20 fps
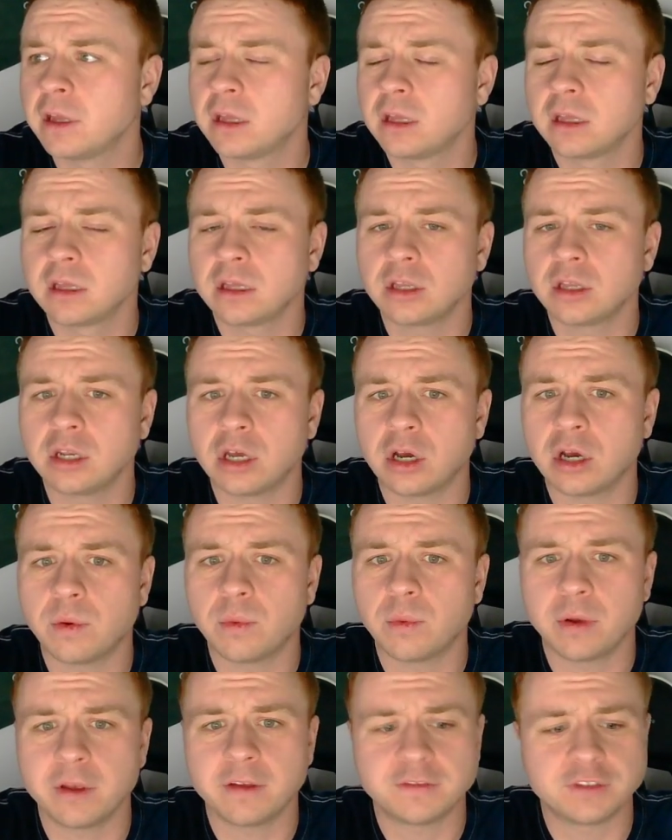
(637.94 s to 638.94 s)

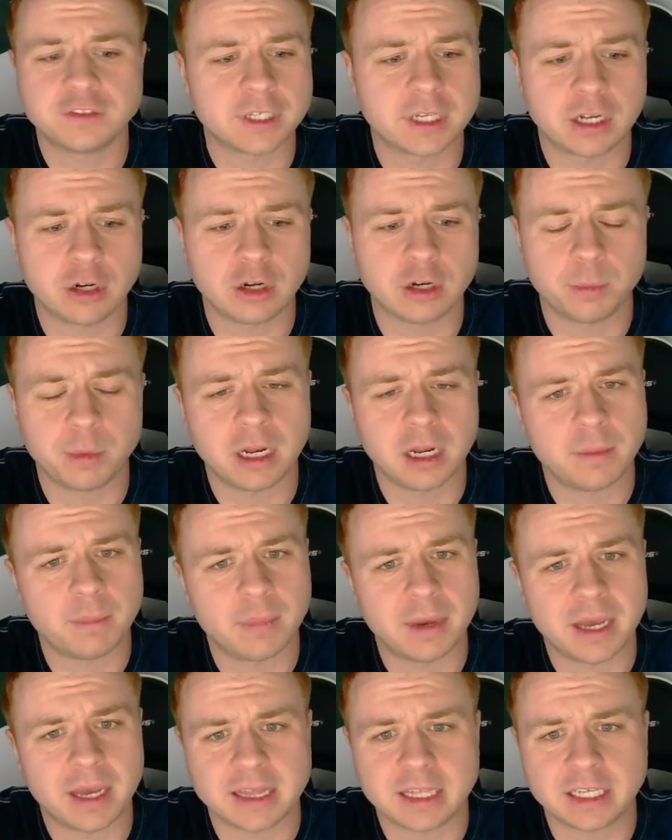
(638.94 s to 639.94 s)
If she can open
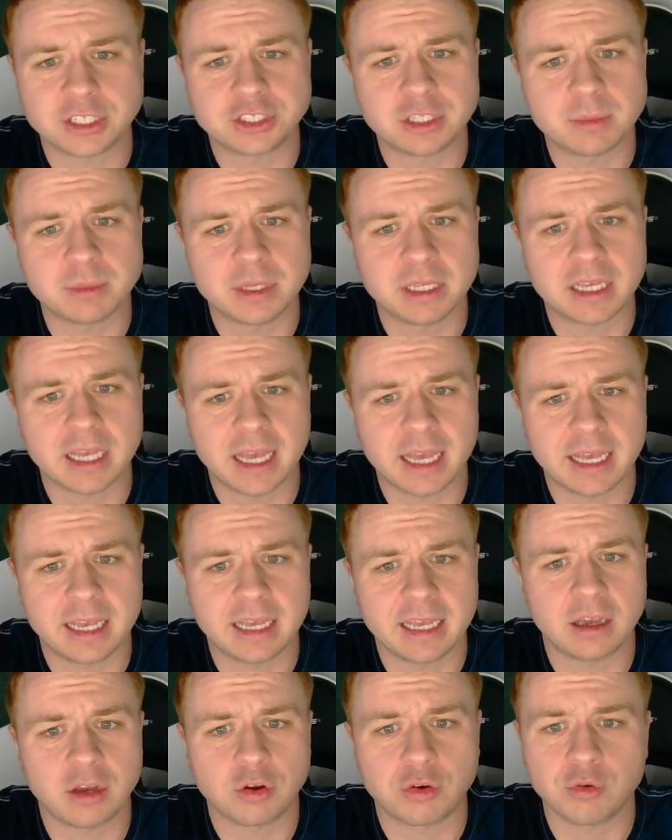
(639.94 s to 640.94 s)
up, I think she'd be
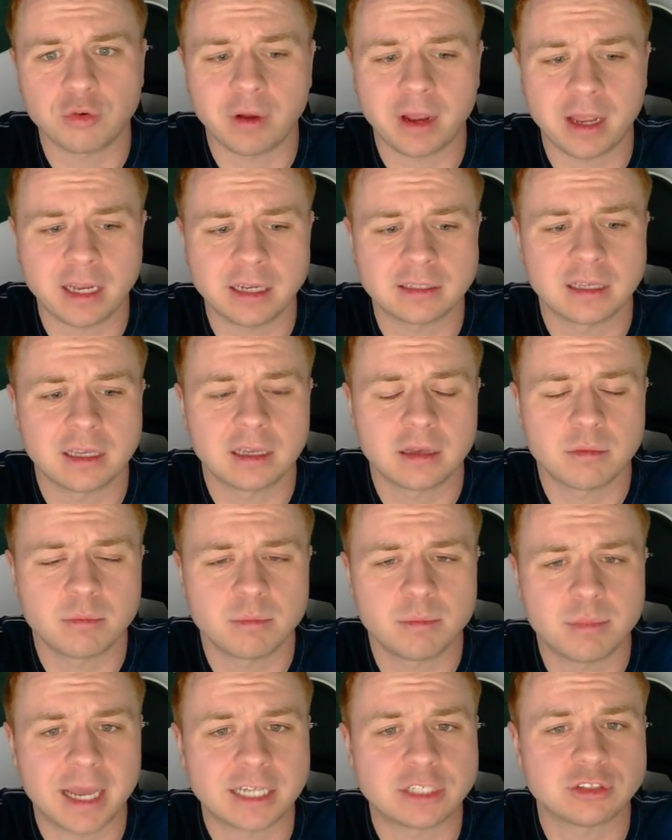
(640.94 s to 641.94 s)
a great
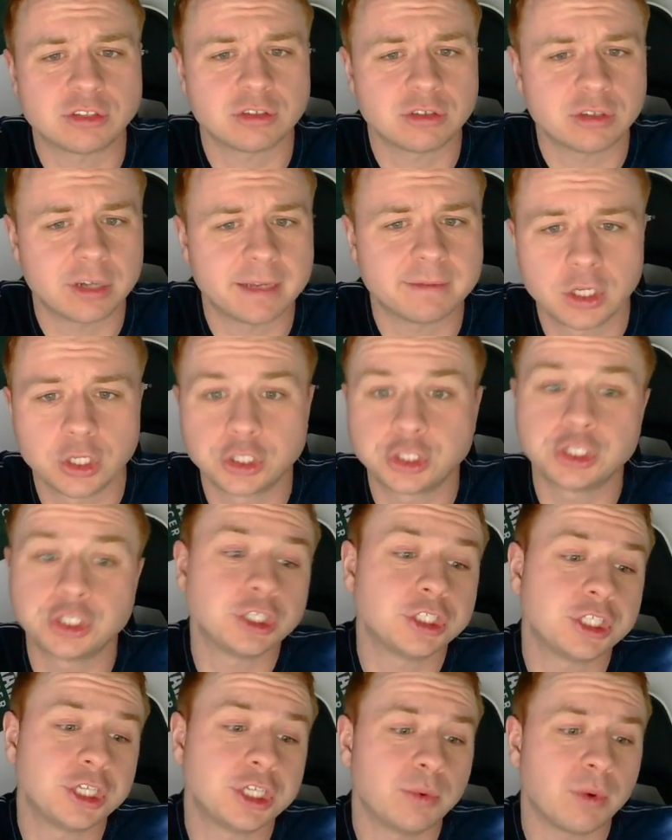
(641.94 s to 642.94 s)
Bachelorette.
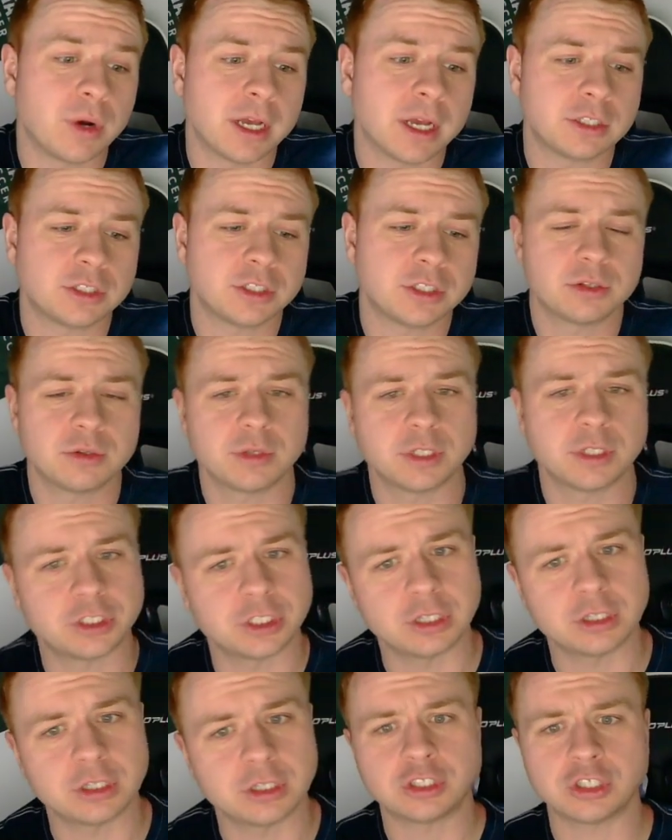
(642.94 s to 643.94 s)
Should she want to, and
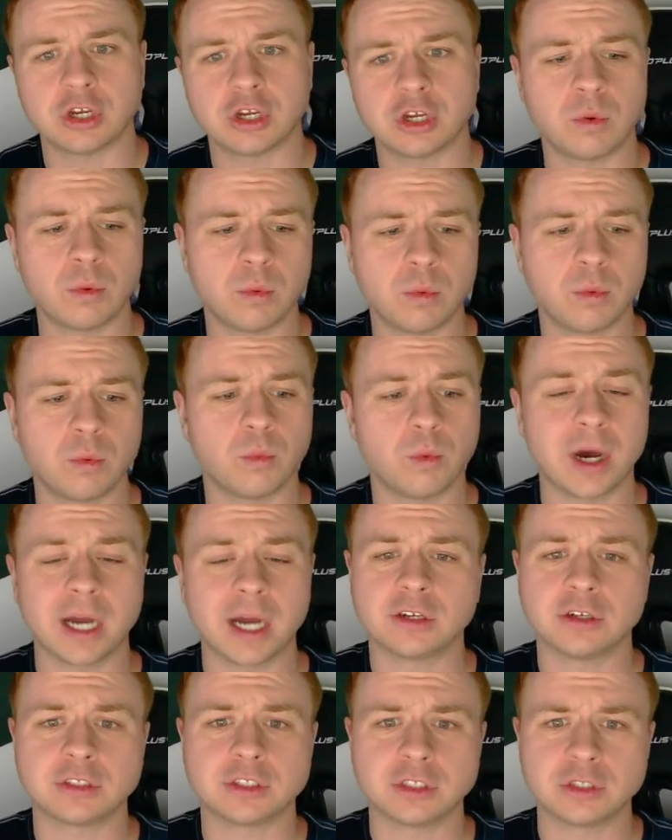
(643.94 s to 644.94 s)
should the show
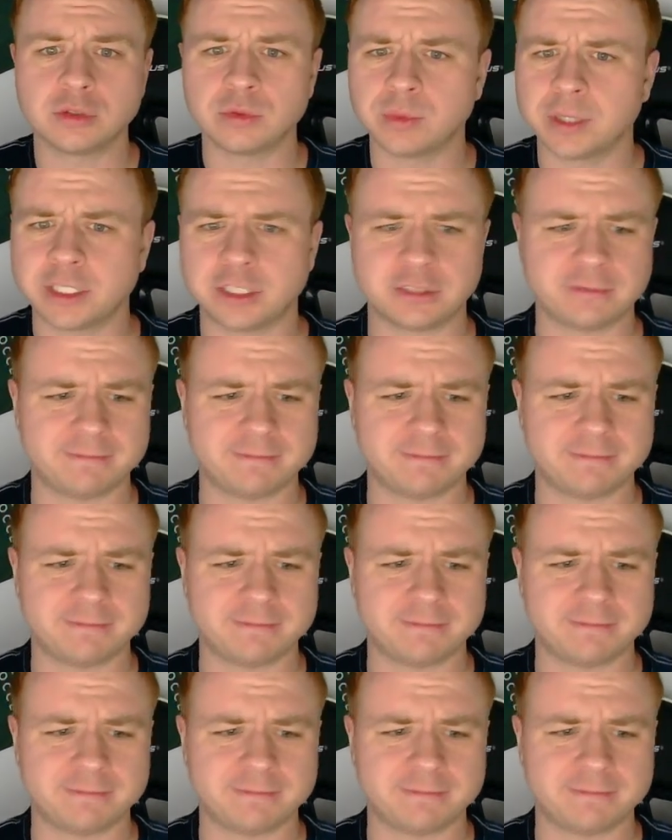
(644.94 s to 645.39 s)
want her to, which